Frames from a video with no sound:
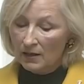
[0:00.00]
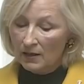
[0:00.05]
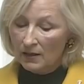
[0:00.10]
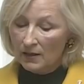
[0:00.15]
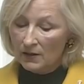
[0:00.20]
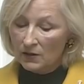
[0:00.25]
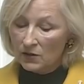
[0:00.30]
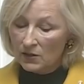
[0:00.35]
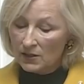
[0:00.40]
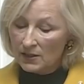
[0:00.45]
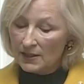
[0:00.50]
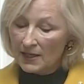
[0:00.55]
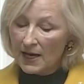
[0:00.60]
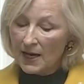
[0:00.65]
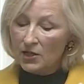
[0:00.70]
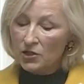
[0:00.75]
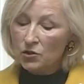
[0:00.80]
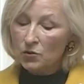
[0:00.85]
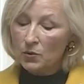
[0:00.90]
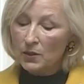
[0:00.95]

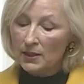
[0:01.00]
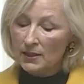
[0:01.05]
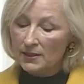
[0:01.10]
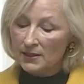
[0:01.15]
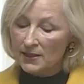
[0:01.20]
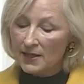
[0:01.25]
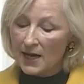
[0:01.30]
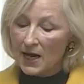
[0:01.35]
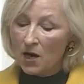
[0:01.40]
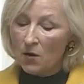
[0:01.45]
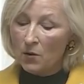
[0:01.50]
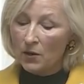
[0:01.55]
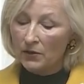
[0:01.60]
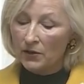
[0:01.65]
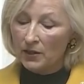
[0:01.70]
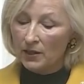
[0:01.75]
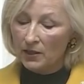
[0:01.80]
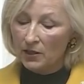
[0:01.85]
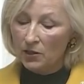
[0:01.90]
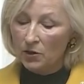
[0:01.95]
Saskatchewan is now
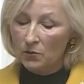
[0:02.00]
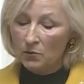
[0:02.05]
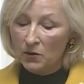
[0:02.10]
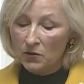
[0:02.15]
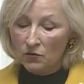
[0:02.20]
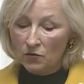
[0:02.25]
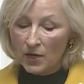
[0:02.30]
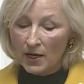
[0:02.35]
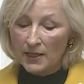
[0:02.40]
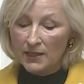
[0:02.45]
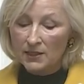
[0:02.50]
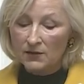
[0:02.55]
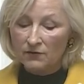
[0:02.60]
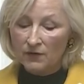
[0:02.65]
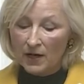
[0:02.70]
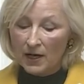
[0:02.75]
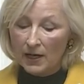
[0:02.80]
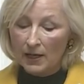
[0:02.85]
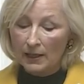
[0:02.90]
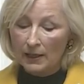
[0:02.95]
on the human rights
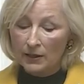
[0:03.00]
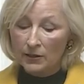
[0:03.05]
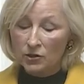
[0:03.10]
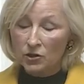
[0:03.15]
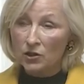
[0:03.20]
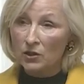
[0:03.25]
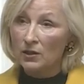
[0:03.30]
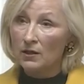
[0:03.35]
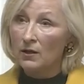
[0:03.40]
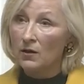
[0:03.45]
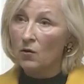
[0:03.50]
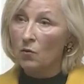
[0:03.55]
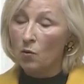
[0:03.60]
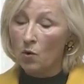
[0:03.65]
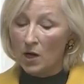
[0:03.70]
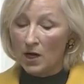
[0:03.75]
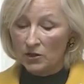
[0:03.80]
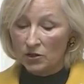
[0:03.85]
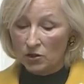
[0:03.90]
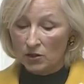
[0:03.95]
violation
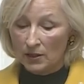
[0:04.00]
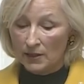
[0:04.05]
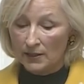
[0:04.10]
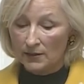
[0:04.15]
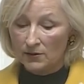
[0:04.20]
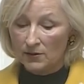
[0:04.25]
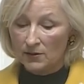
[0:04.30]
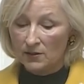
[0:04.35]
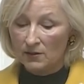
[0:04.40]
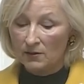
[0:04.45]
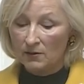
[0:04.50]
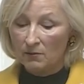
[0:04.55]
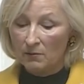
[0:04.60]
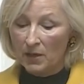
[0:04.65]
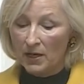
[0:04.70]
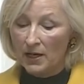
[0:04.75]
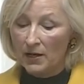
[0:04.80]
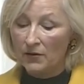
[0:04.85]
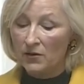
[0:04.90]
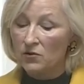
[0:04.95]
watch list
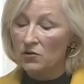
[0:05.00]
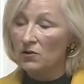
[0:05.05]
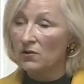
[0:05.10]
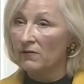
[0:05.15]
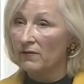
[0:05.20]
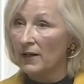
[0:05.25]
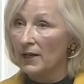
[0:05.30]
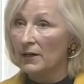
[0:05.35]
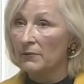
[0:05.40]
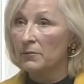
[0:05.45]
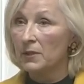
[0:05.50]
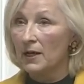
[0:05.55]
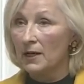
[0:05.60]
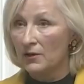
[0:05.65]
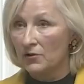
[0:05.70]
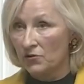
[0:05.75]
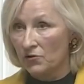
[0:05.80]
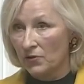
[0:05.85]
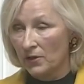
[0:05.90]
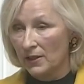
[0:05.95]
by other developed
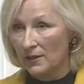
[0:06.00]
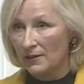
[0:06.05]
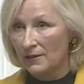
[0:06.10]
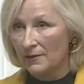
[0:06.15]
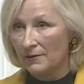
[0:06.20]
countries.